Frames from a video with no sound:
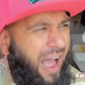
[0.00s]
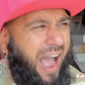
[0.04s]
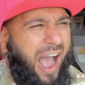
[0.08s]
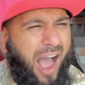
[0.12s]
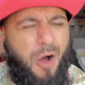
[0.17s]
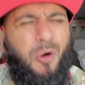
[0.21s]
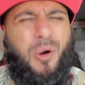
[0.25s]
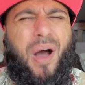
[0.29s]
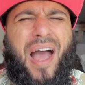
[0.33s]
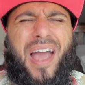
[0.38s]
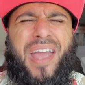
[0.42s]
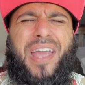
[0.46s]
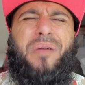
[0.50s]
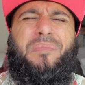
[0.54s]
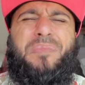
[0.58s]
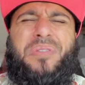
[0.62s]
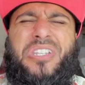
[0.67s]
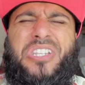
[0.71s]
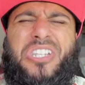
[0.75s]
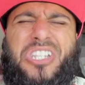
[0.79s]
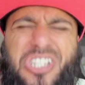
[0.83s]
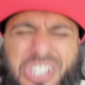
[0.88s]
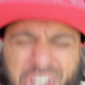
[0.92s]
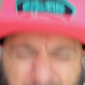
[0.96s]
how I am
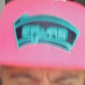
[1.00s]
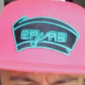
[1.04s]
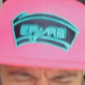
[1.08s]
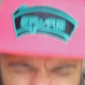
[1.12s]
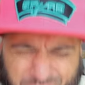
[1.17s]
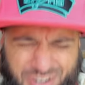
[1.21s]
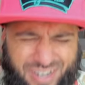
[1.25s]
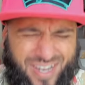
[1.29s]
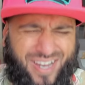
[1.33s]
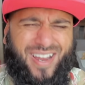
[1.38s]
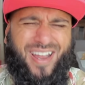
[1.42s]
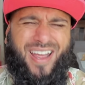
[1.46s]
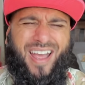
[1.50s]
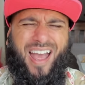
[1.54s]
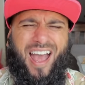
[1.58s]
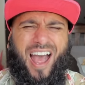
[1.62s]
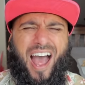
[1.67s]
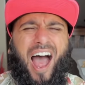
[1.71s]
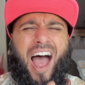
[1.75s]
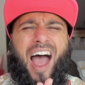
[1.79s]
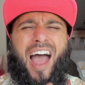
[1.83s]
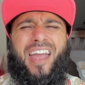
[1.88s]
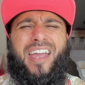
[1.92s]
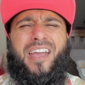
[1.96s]
sorry.
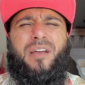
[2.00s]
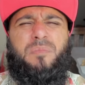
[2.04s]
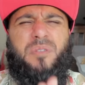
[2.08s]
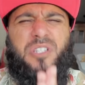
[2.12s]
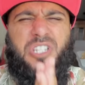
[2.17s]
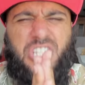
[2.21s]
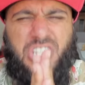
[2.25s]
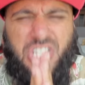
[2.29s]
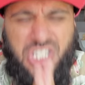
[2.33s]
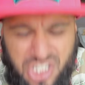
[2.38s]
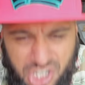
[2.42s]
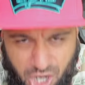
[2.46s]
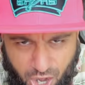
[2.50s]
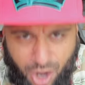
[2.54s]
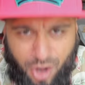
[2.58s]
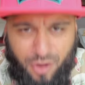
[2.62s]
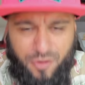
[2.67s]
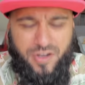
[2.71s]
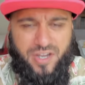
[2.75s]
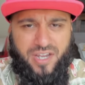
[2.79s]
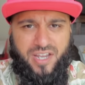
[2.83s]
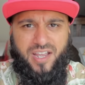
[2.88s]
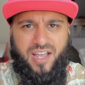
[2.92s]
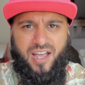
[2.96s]
I am
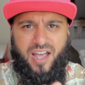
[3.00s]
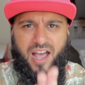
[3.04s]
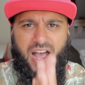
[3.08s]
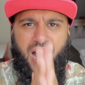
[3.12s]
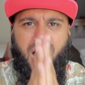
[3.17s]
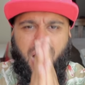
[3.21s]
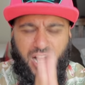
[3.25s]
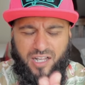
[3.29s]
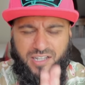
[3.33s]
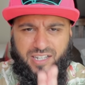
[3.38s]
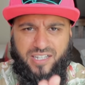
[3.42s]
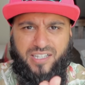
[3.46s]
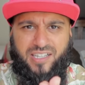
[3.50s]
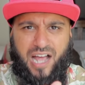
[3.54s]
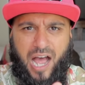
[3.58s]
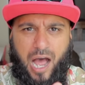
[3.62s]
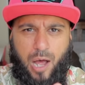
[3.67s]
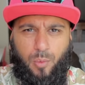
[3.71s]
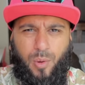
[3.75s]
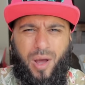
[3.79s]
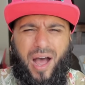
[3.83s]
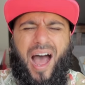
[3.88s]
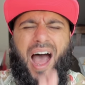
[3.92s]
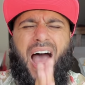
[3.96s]
sorry, Ali
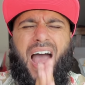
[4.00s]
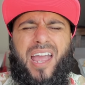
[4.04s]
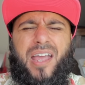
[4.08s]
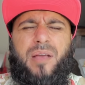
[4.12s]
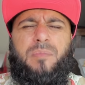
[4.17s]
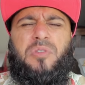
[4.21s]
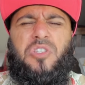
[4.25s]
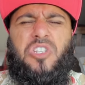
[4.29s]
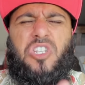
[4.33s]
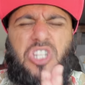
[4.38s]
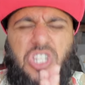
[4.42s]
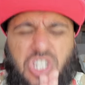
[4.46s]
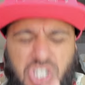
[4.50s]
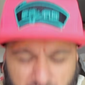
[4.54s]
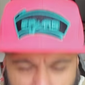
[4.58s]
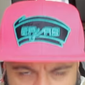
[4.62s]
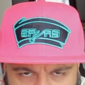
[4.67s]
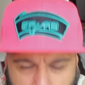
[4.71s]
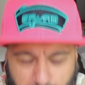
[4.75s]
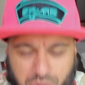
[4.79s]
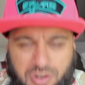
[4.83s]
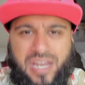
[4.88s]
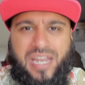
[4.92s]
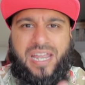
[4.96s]
Dawah. I am
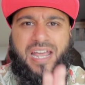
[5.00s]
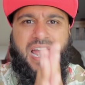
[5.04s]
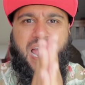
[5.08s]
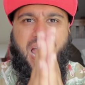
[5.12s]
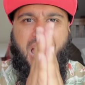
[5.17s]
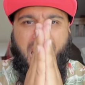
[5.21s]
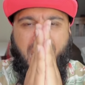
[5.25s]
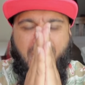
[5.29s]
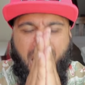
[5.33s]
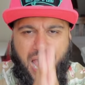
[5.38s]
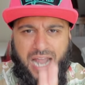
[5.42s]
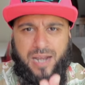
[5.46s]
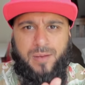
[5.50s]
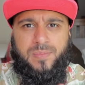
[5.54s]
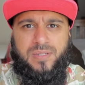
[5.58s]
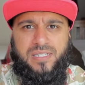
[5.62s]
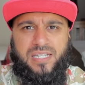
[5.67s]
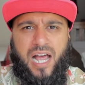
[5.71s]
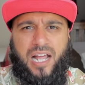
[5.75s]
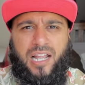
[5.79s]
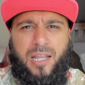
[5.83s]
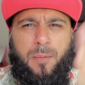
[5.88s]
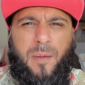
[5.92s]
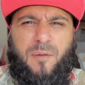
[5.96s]
sorry, Adam
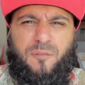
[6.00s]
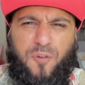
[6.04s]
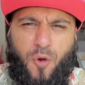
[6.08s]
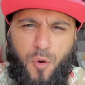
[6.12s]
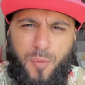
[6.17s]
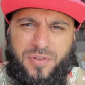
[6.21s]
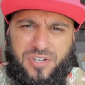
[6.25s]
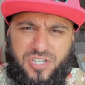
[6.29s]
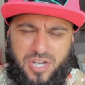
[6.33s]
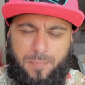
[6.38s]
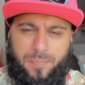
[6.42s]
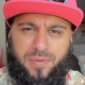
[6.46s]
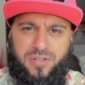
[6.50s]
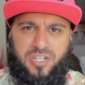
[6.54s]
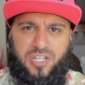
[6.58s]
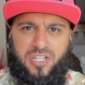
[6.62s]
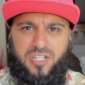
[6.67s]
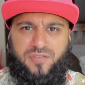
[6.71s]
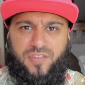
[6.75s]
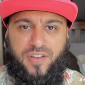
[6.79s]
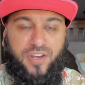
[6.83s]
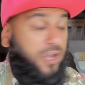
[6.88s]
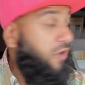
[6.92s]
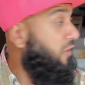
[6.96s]
Saleh. Before we jump into
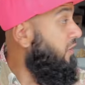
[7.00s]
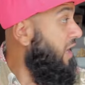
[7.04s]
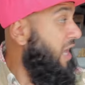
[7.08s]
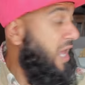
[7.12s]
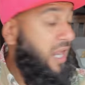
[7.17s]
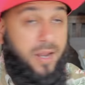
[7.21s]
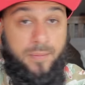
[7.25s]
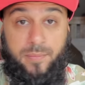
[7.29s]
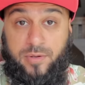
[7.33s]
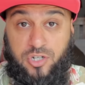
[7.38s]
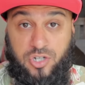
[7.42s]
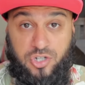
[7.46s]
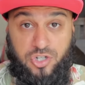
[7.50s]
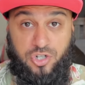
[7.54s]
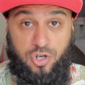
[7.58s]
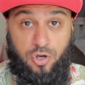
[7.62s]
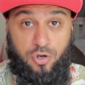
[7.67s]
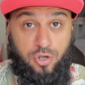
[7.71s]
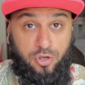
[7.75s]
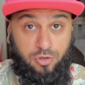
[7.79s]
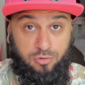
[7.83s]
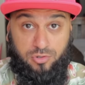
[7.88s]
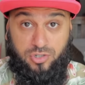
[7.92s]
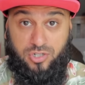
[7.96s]
this video, let me show
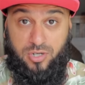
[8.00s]
you